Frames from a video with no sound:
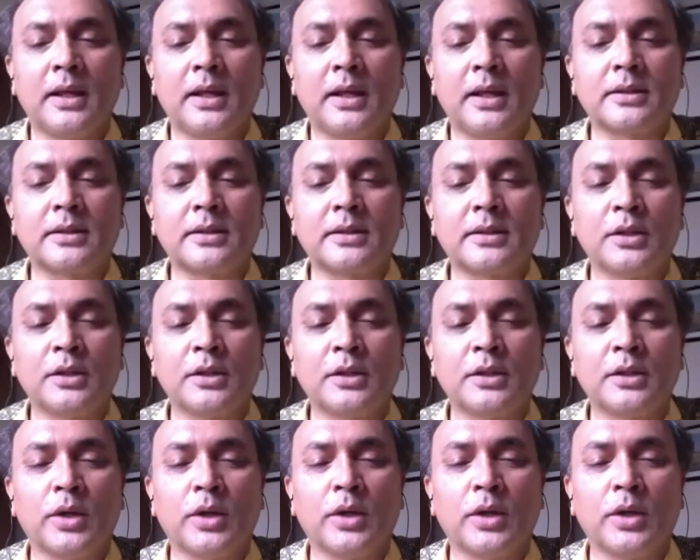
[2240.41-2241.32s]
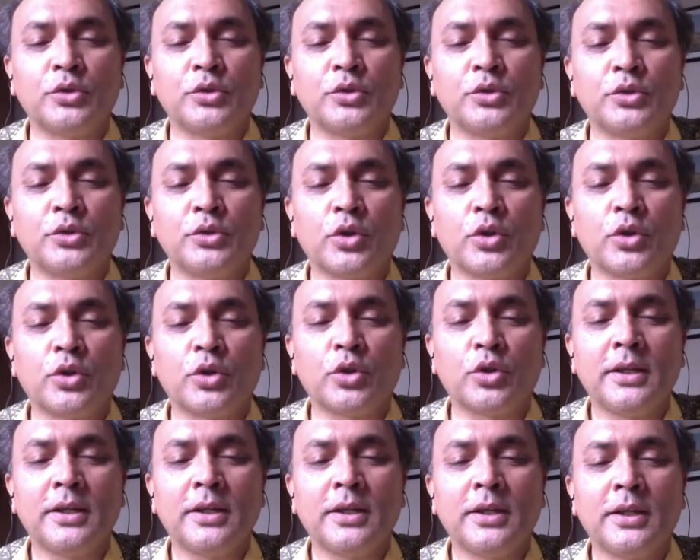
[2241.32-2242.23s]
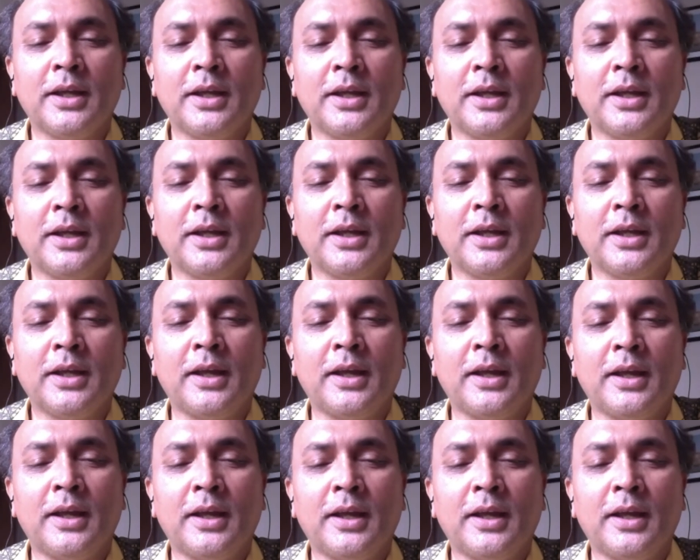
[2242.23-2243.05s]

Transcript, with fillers: try to enjoy the